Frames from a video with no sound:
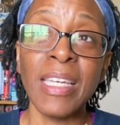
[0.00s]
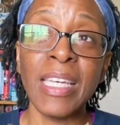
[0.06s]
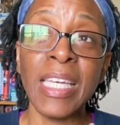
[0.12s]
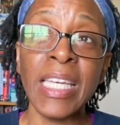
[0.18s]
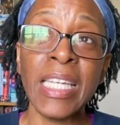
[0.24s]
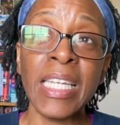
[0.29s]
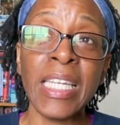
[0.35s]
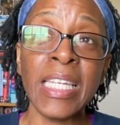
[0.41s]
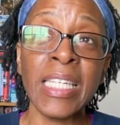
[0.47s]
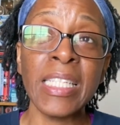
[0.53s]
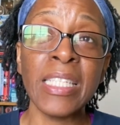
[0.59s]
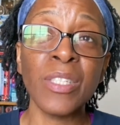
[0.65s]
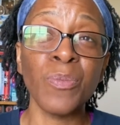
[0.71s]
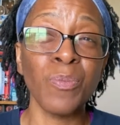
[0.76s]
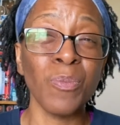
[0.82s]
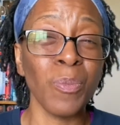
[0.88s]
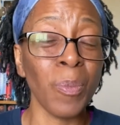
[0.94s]
It
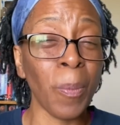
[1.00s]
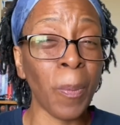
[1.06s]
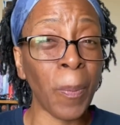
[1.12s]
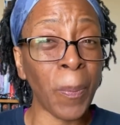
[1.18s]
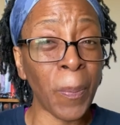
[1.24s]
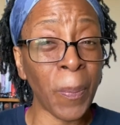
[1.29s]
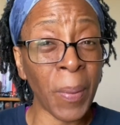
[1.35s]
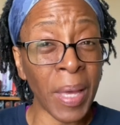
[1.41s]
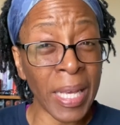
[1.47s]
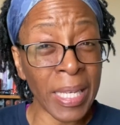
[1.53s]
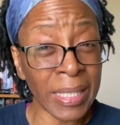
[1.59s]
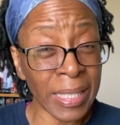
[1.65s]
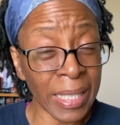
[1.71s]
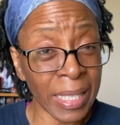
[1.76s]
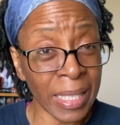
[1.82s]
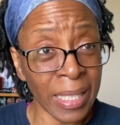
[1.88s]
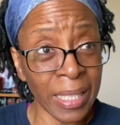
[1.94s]
is
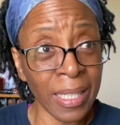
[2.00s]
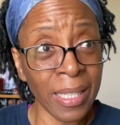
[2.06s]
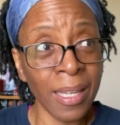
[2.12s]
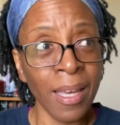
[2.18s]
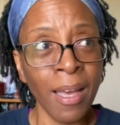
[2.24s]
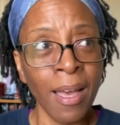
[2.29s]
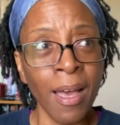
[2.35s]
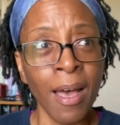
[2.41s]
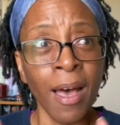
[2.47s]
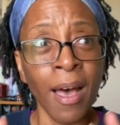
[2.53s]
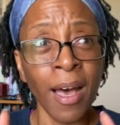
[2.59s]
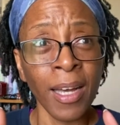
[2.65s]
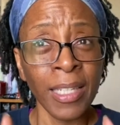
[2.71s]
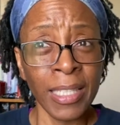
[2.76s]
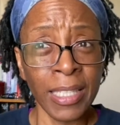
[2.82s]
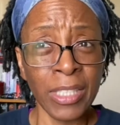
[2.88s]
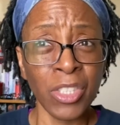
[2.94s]
basically a
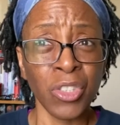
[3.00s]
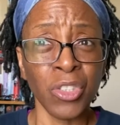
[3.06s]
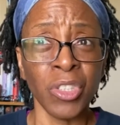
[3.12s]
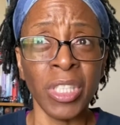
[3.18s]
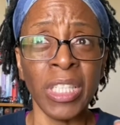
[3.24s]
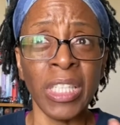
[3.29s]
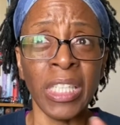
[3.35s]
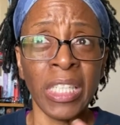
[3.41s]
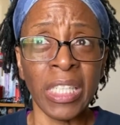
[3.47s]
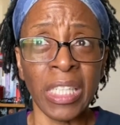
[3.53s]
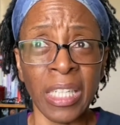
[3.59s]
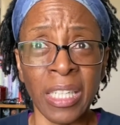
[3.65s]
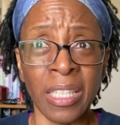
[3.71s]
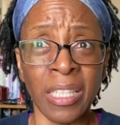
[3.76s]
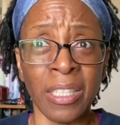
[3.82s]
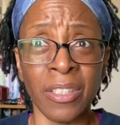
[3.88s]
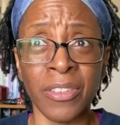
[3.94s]
history
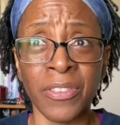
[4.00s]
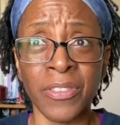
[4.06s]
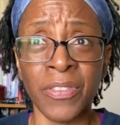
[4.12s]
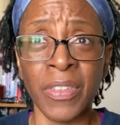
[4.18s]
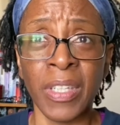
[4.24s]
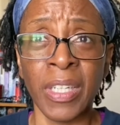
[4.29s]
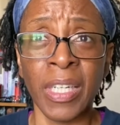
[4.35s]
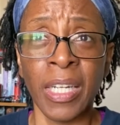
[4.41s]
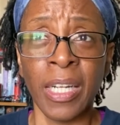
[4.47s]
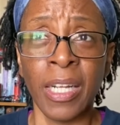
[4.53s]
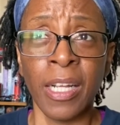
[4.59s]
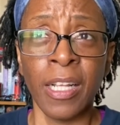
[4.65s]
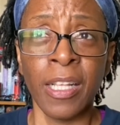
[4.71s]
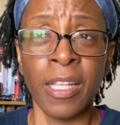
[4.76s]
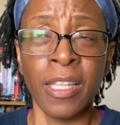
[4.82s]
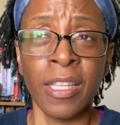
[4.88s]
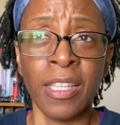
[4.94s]
of
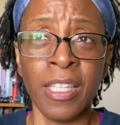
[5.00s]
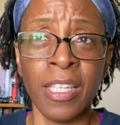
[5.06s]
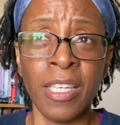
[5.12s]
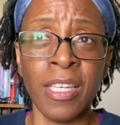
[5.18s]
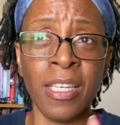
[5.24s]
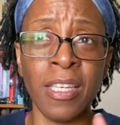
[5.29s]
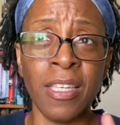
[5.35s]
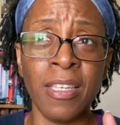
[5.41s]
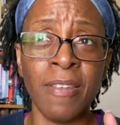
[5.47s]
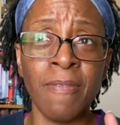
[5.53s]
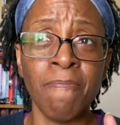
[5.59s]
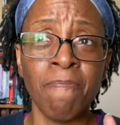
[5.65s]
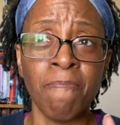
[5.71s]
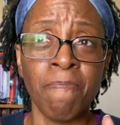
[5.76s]
the